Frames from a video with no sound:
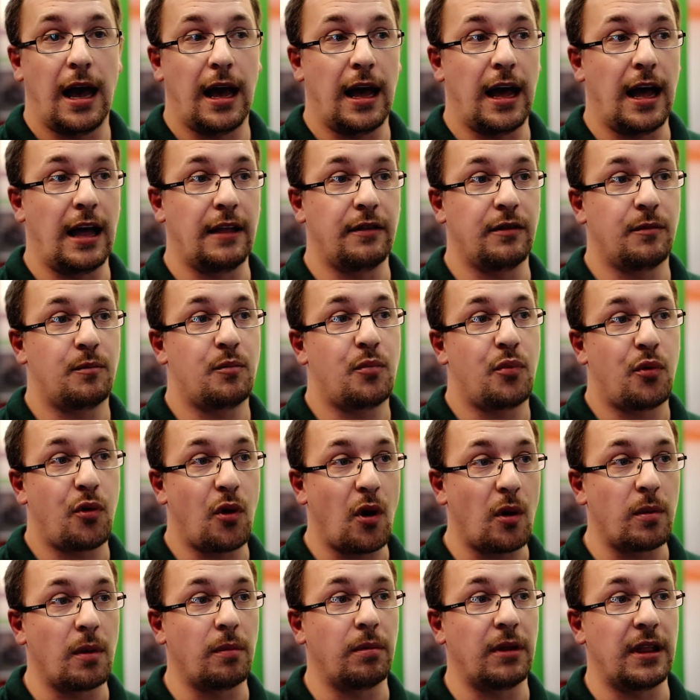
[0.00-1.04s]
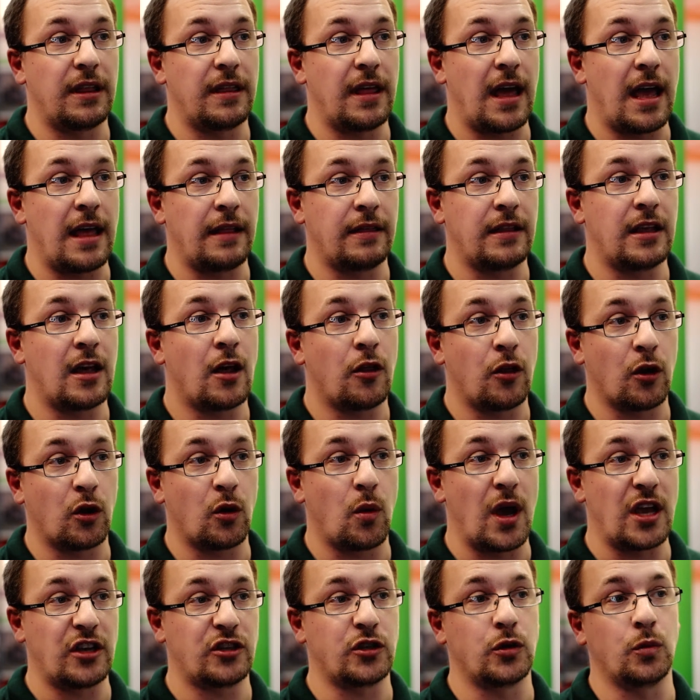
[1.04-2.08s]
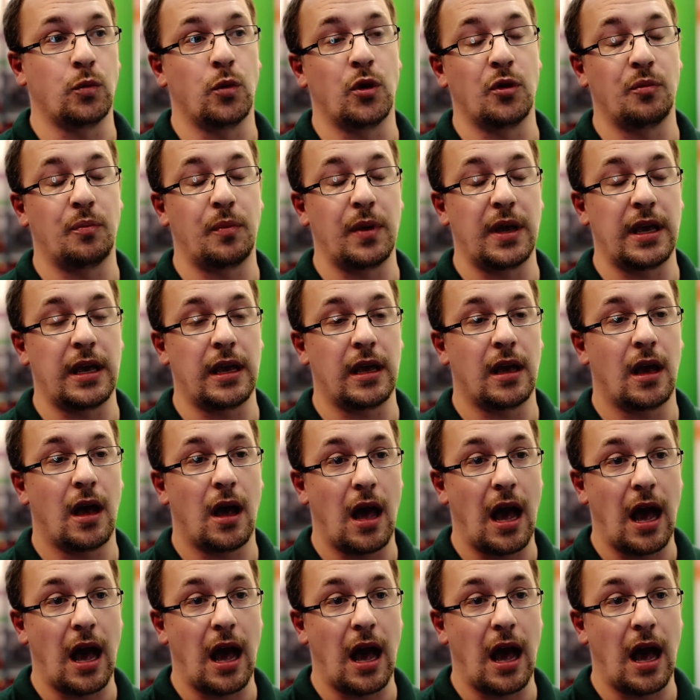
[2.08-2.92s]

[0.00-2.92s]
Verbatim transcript: And probably then the other question would be,